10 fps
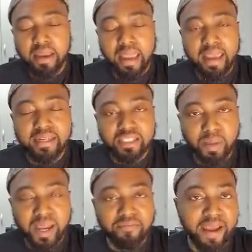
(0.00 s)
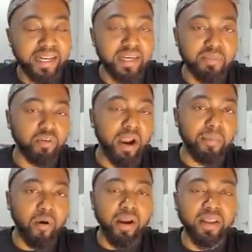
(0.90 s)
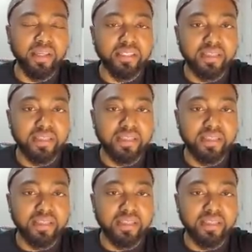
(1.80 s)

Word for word: and despite the fact that the Democrat Party is